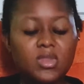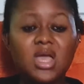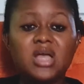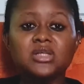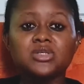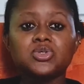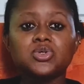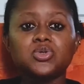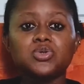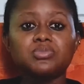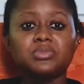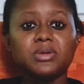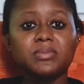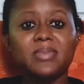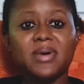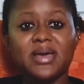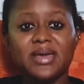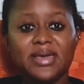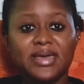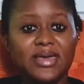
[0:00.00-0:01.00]
and told me
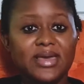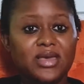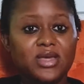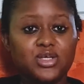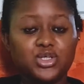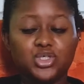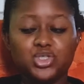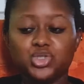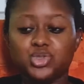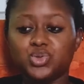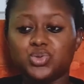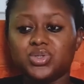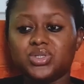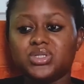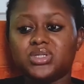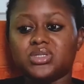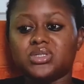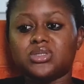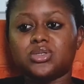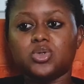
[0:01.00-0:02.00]
my hair issue
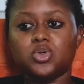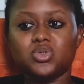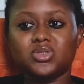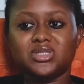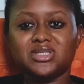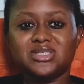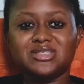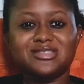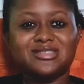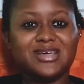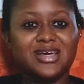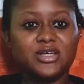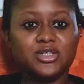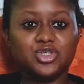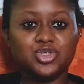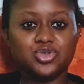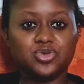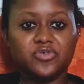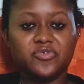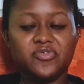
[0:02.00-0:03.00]
is not
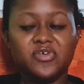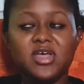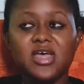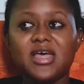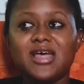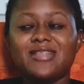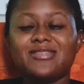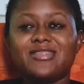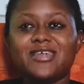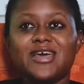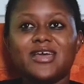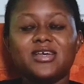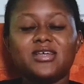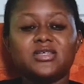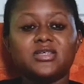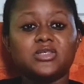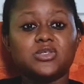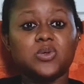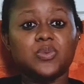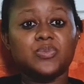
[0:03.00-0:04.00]
dandruff, that
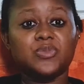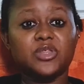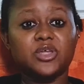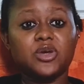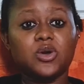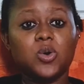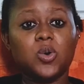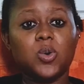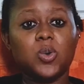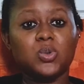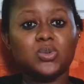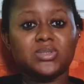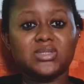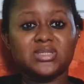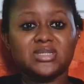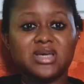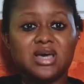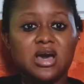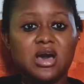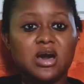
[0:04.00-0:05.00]
is something called
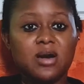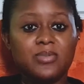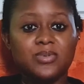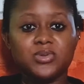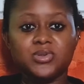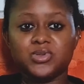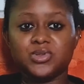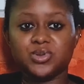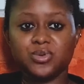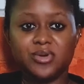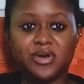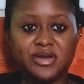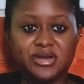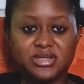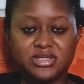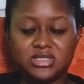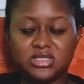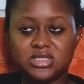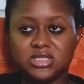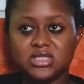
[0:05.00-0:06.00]
scalp
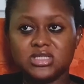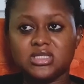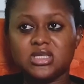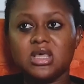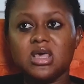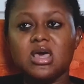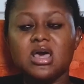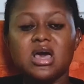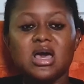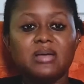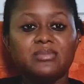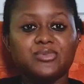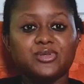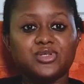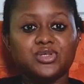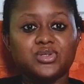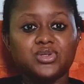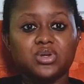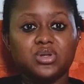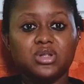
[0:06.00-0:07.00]
psoriasis. I'm
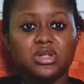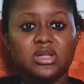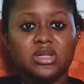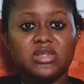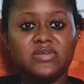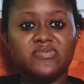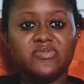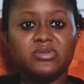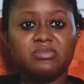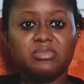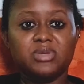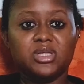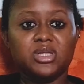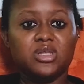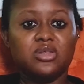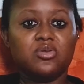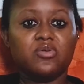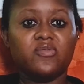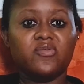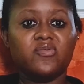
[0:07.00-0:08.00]
just going to leave the
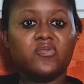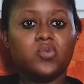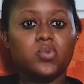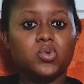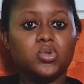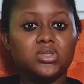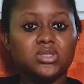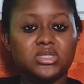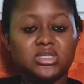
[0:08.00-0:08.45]
meaning of what